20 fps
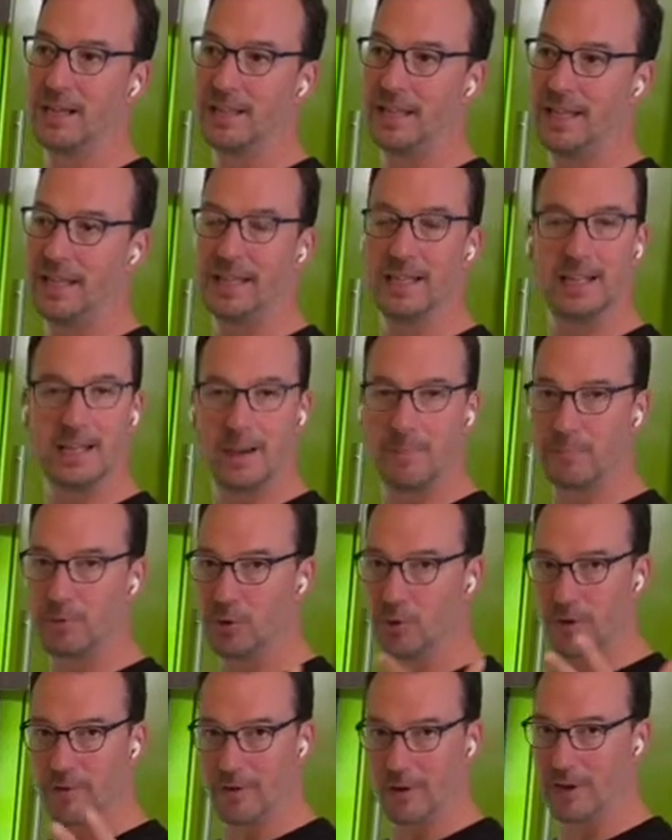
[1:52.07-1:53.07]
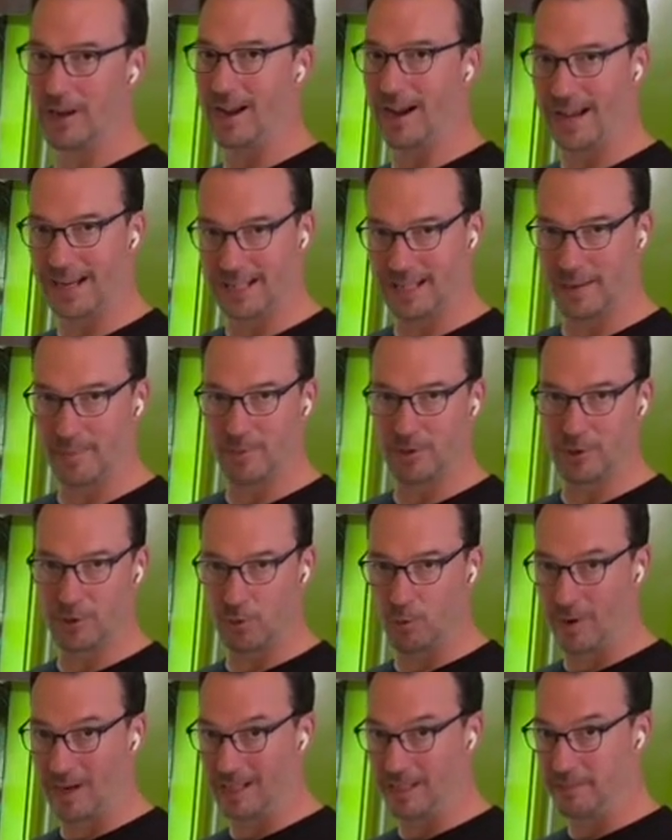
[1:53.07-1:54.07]
heated up to a very high temperature
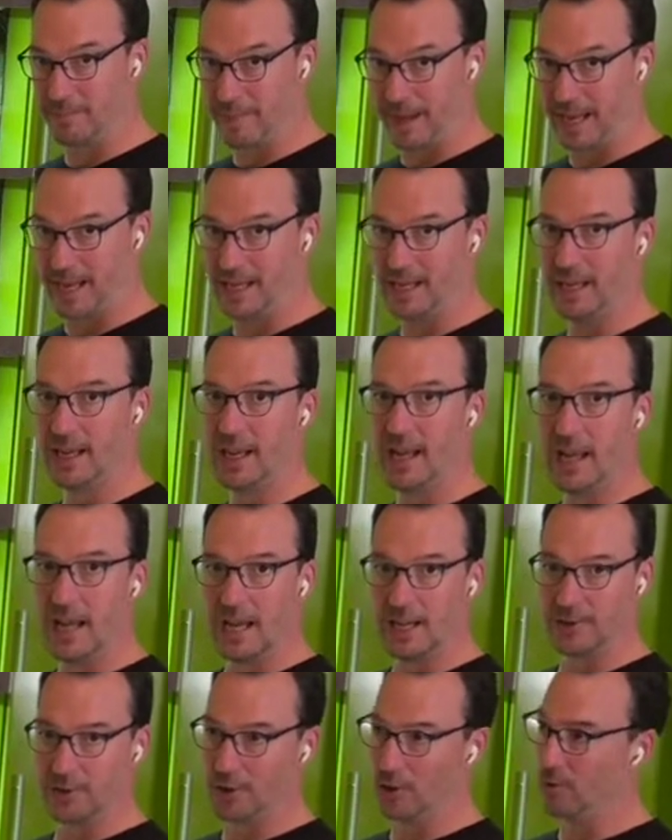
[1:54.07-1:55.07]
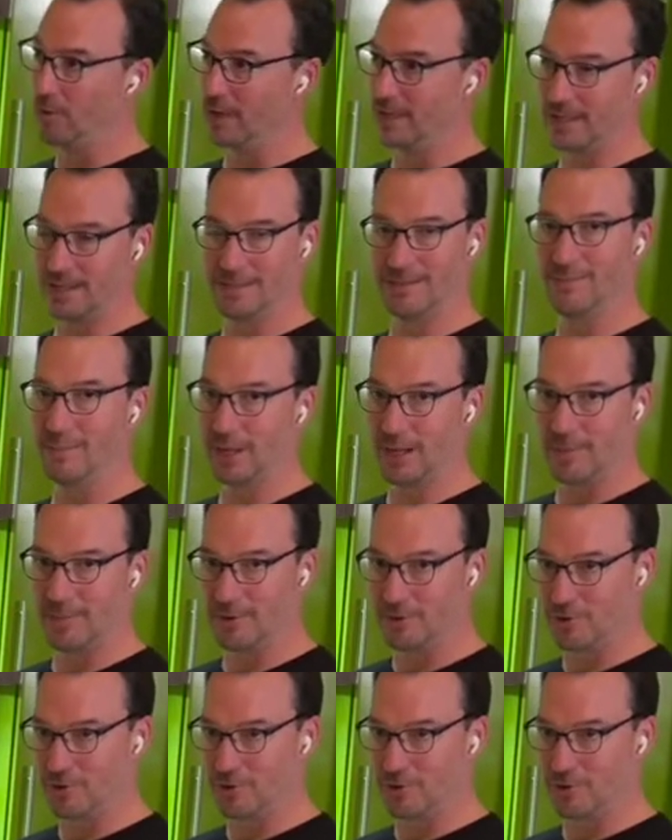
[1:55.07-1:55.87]
when it's made, so it doesn't become a